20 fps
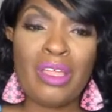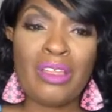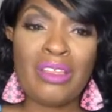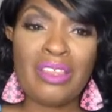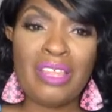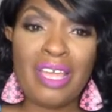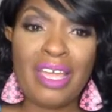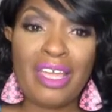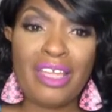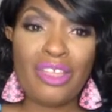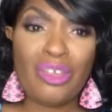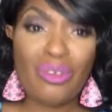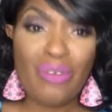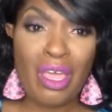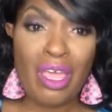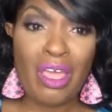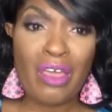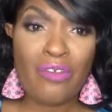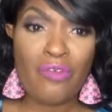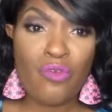that you
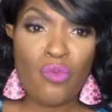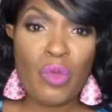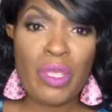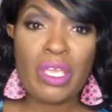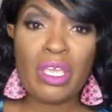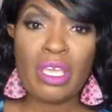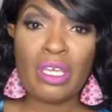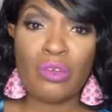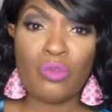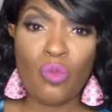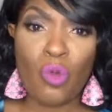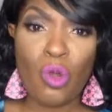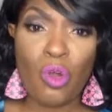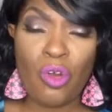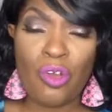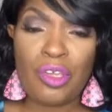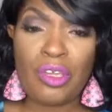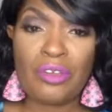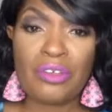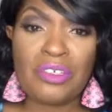have weekend
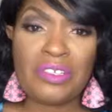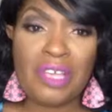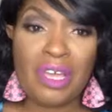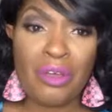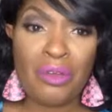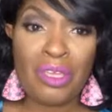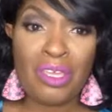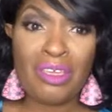warriors out